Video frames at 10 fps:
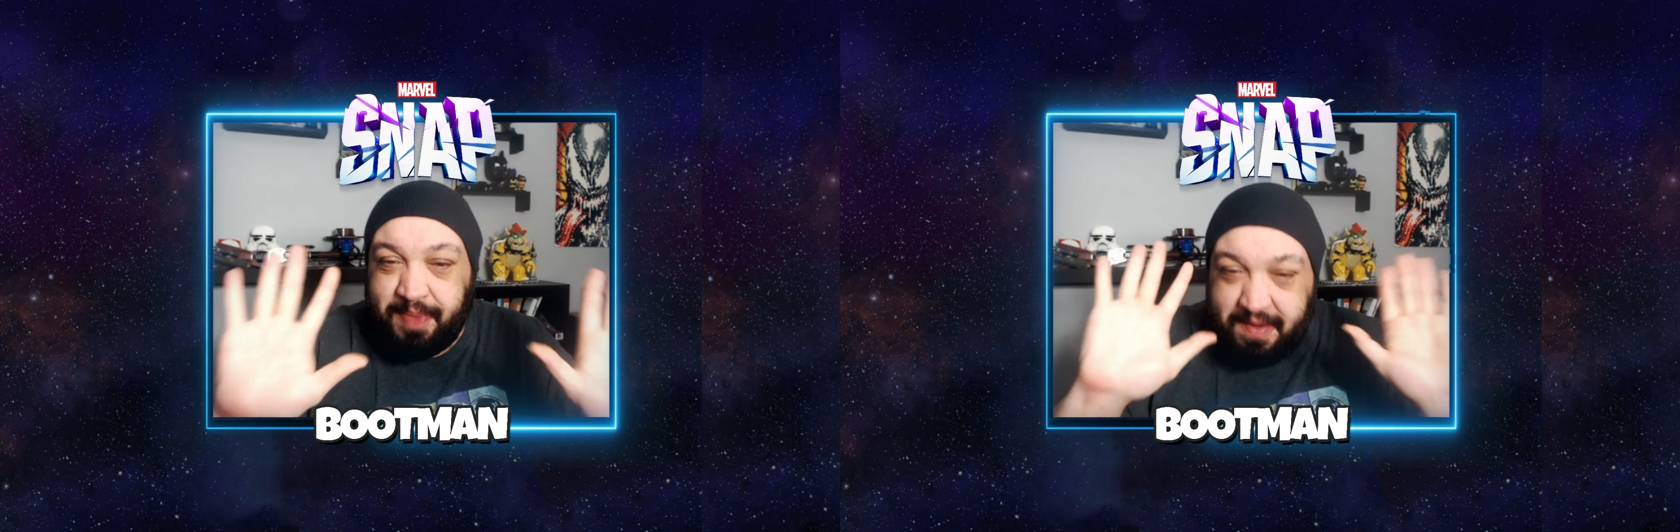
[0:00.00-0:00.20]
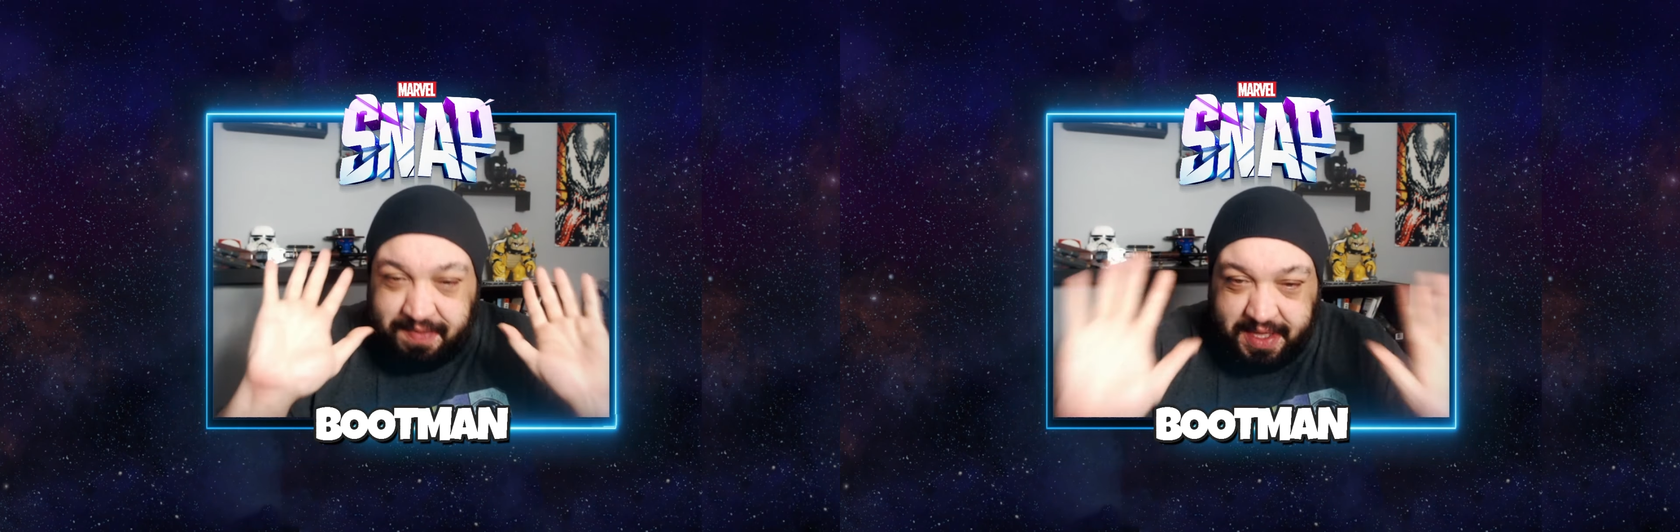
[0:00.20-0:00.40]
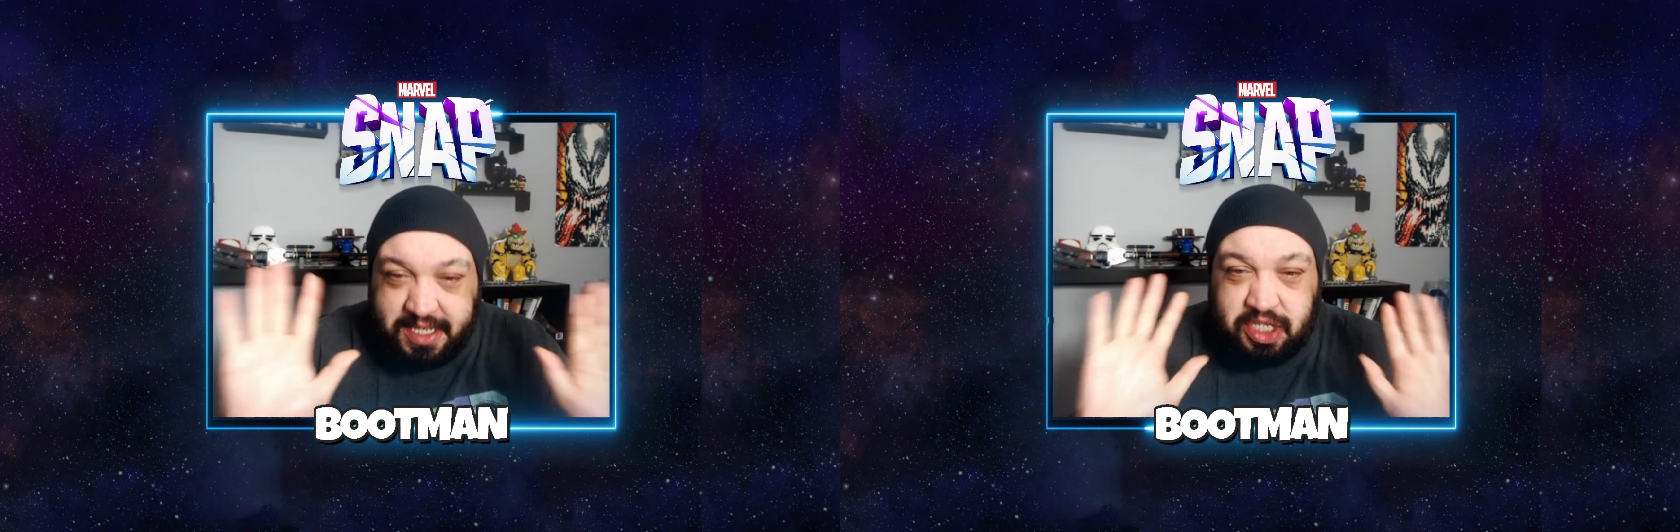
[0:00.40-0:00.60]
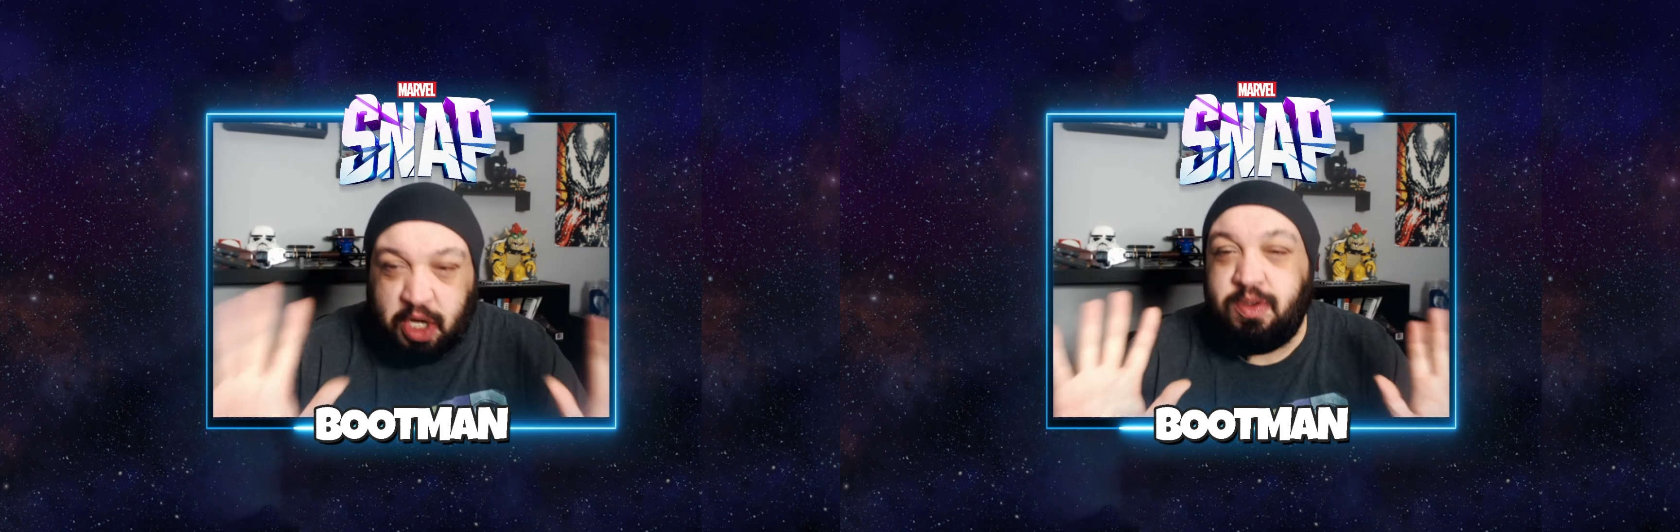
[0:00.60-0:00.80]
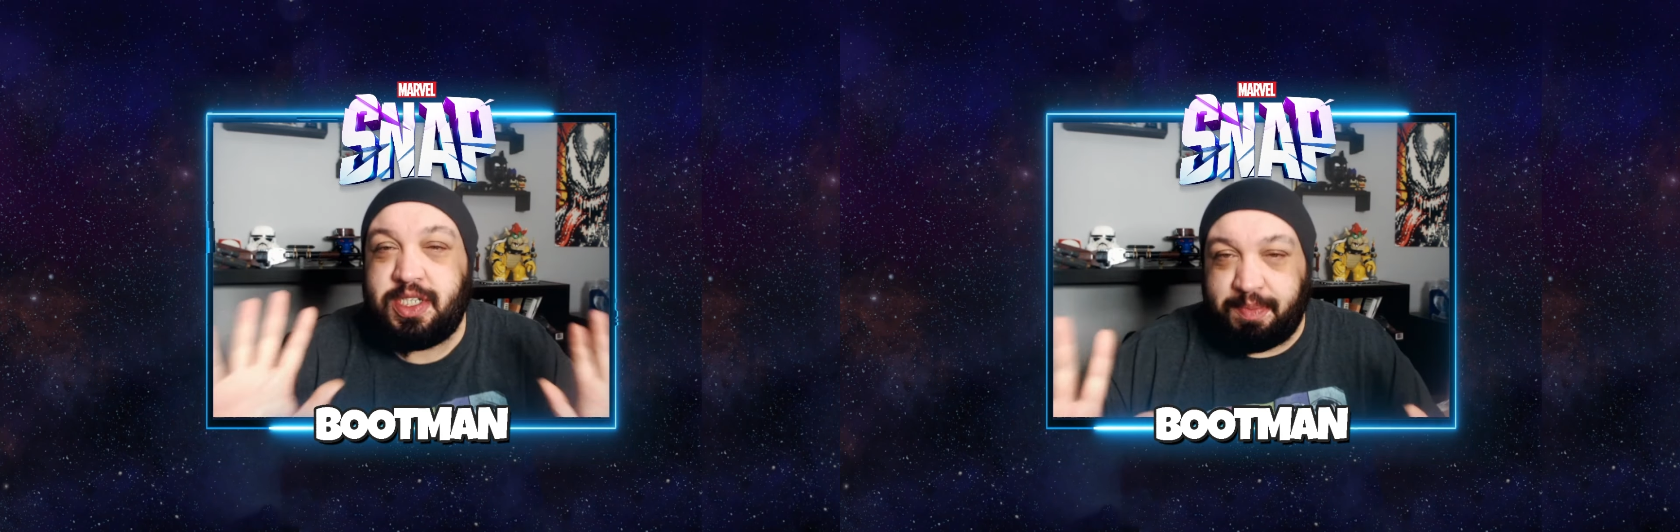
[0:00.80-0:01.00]
if this
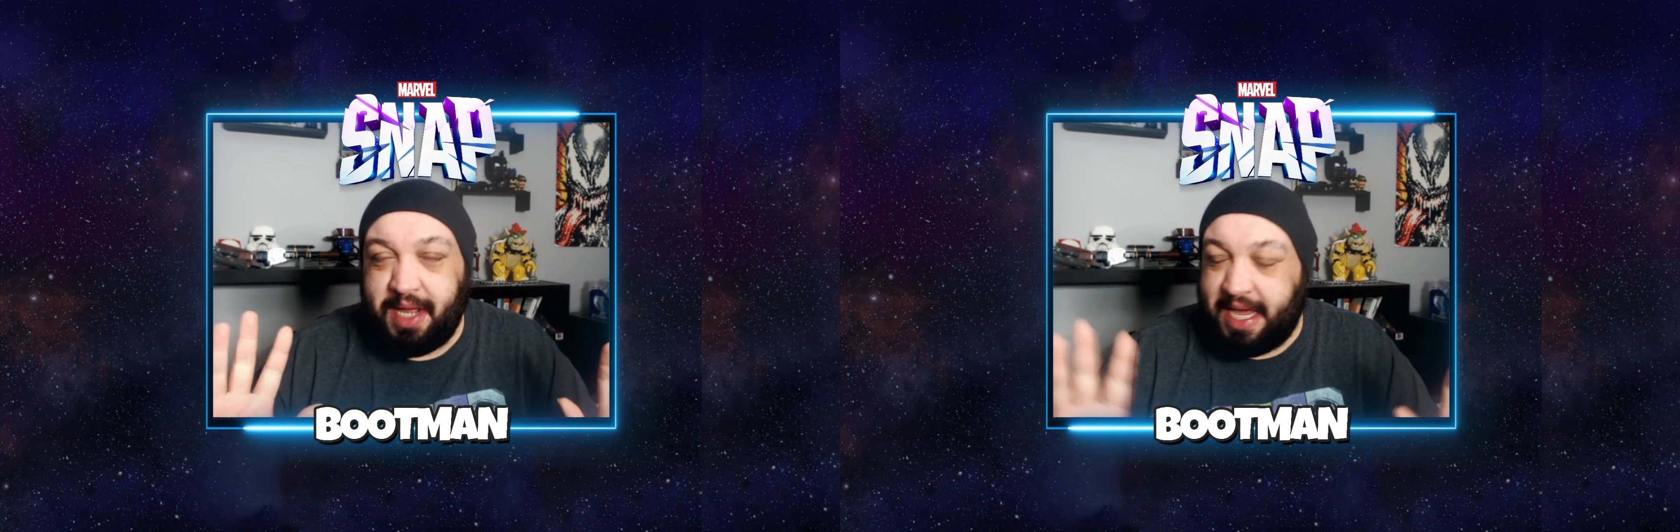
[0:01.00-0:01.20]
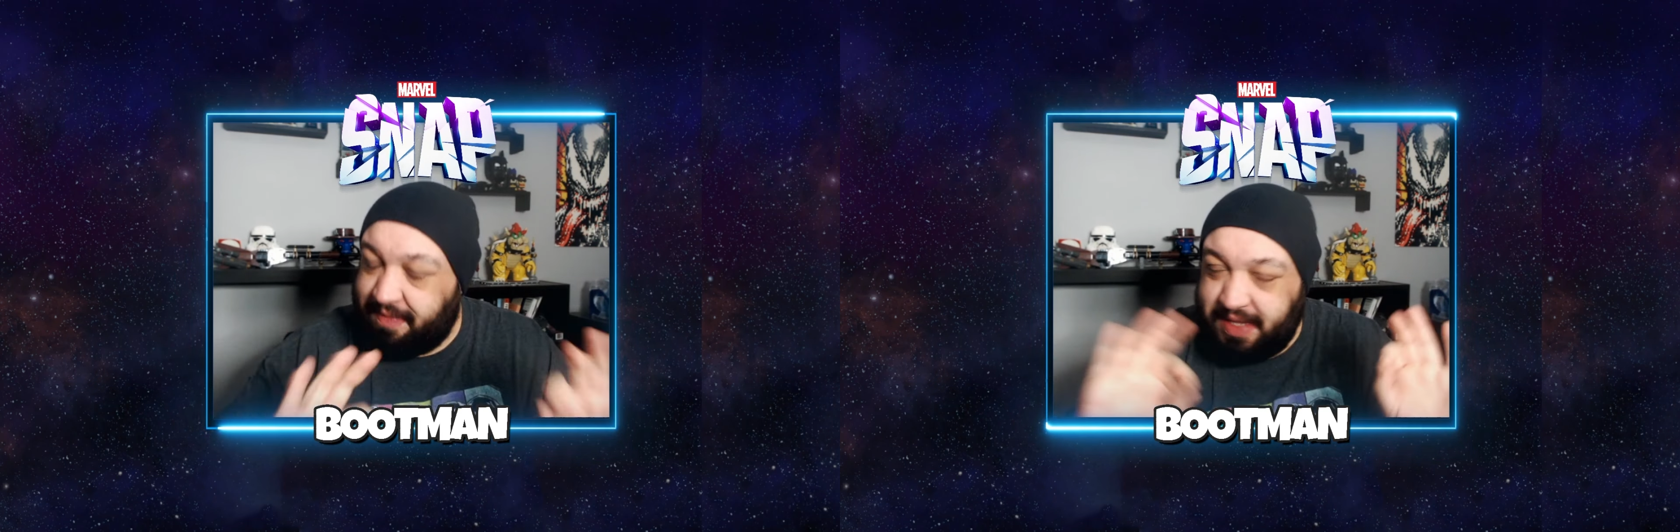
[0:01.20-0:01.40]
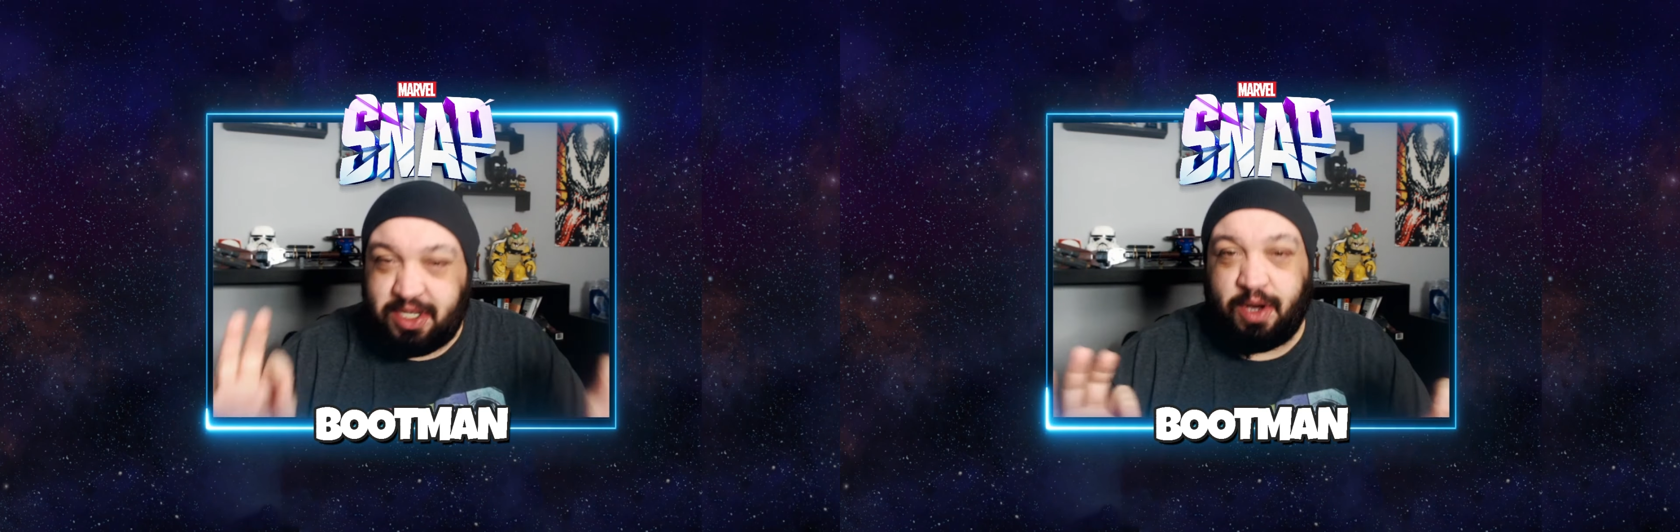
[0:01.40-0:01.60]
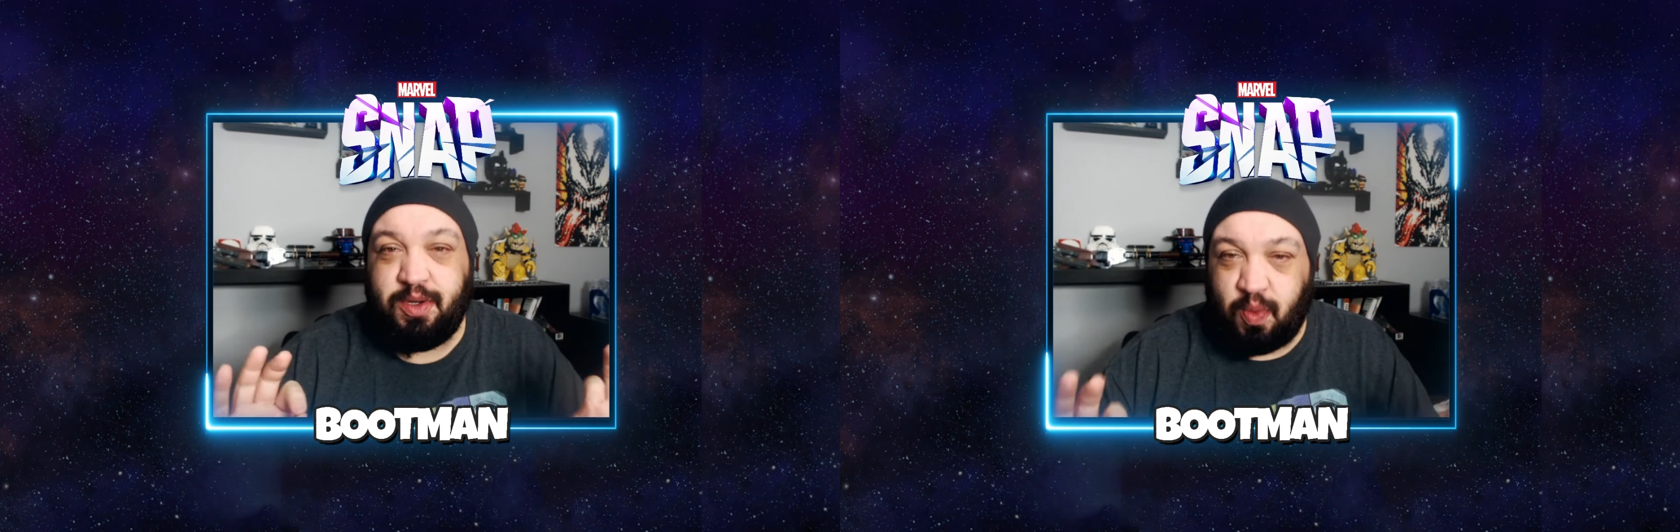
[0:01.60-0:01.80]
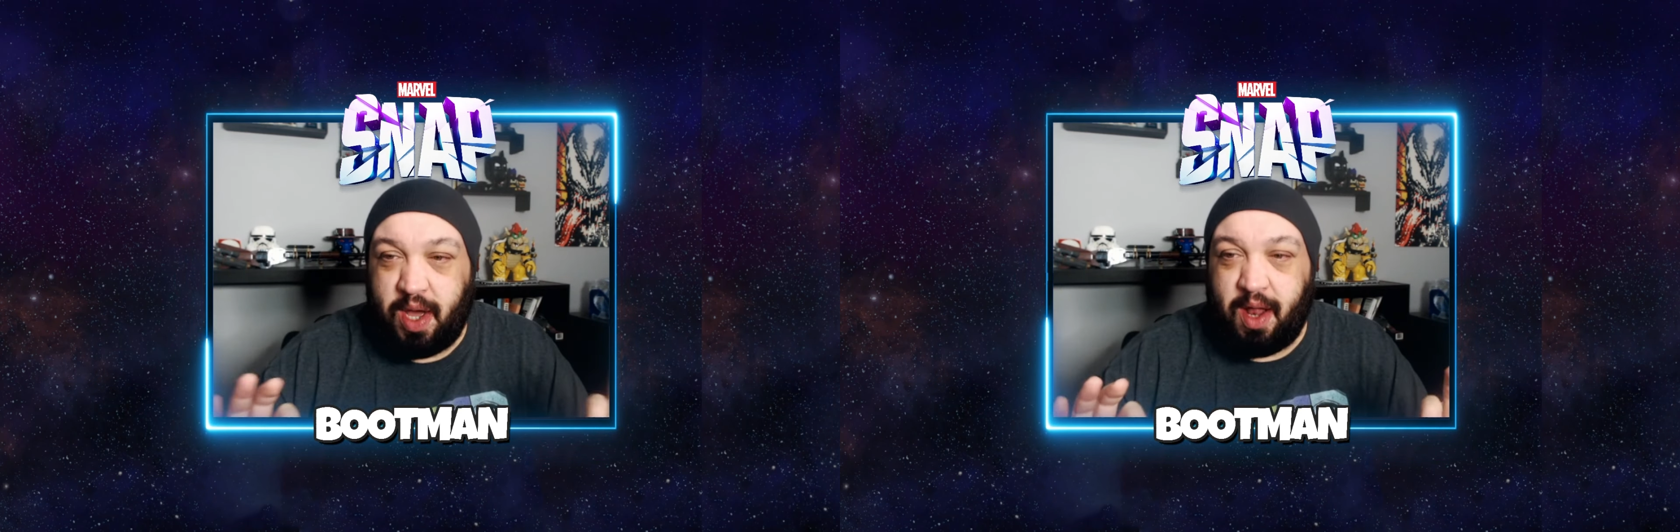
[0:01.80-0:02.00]
goes to plan, if this
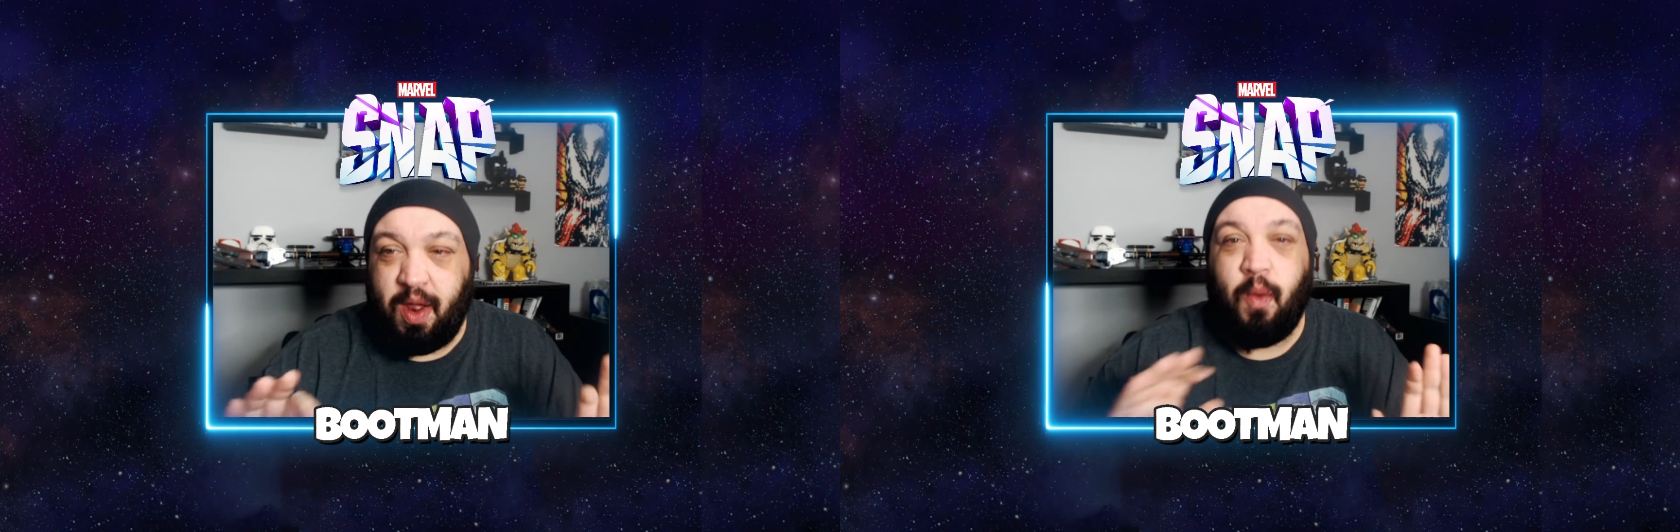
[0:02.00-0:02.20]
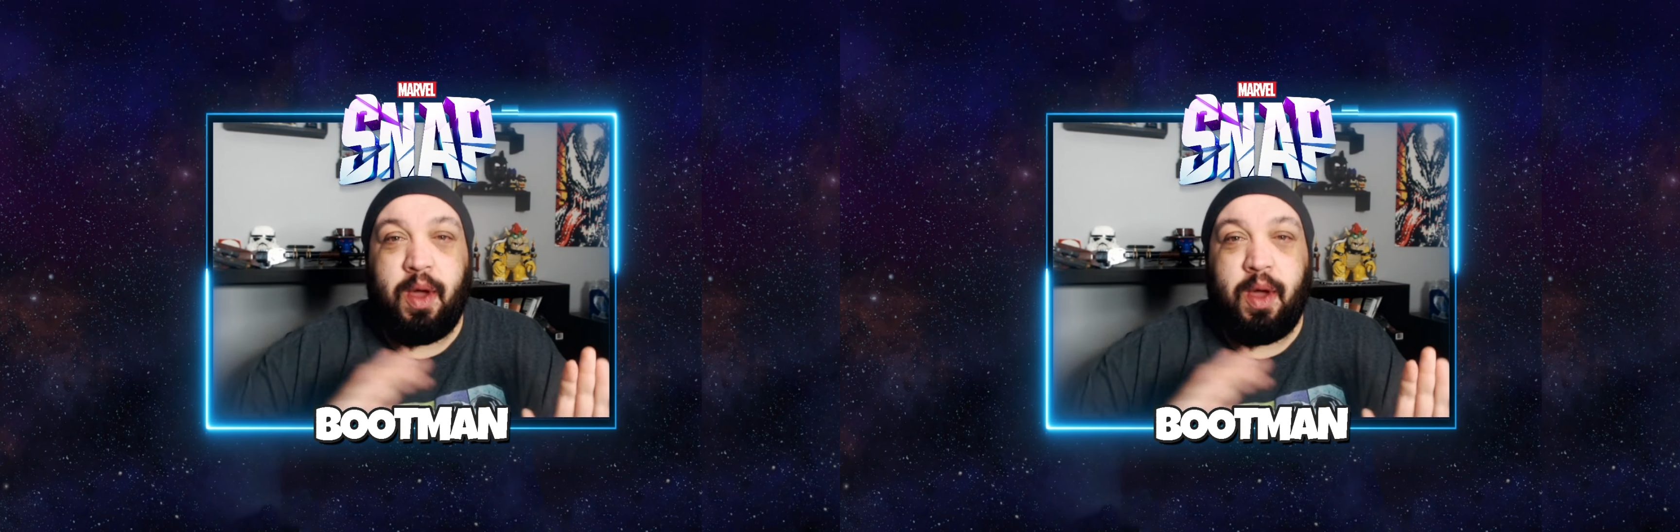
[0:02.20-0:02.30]
goes well,